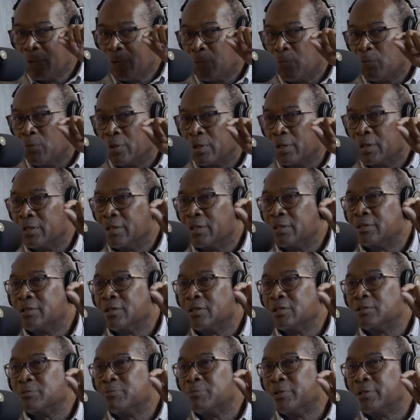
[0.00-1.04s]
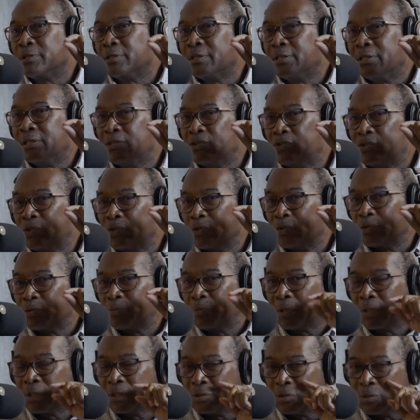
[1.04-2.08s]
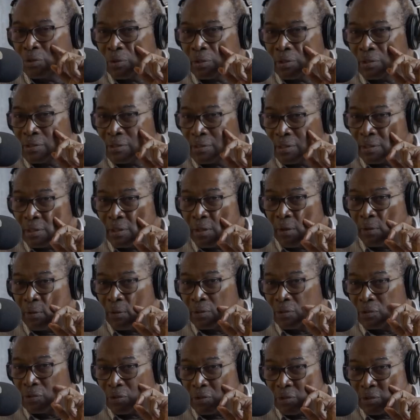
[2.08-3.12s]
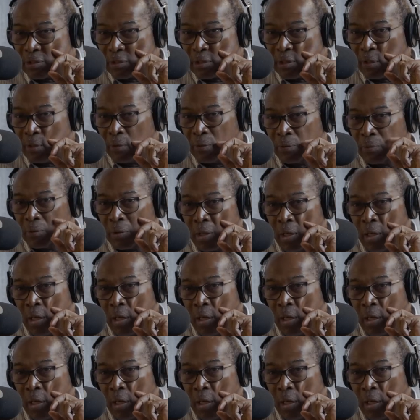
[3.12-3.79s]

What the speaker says: what are the touch button issues, because you can sit down in Georgetown